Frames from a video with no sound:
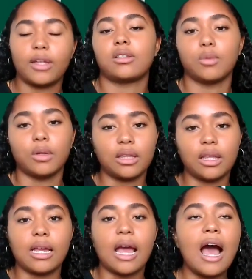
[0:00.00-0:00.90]
That's the one
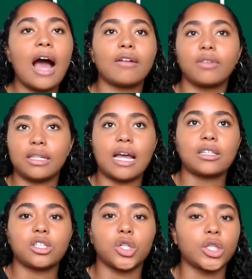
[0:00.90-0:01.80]
thing I really
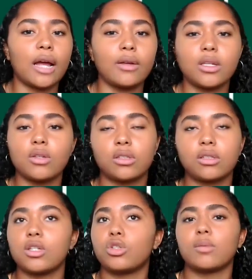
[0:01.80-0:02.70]
had to learn. I
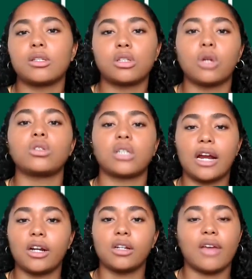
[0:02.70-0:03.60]
used to be so
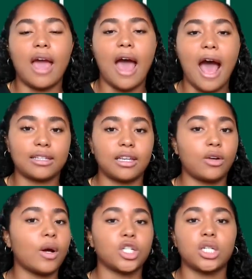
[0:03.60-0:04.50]
scared of
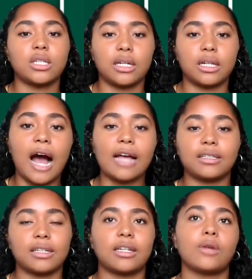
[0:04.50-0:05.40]
asking questions in
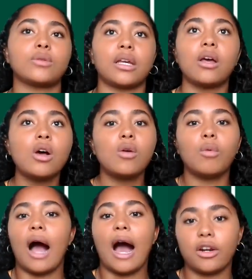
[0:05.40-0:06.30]
class because I was like,
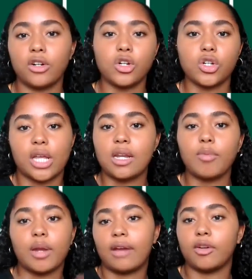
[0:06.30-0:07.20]
well, I don't understand
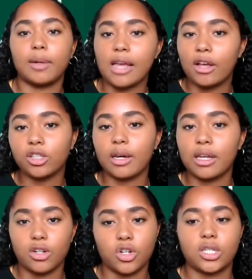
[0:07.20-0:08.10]
it, but everybody else
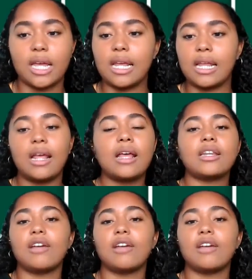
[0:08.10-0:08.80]
might understand it.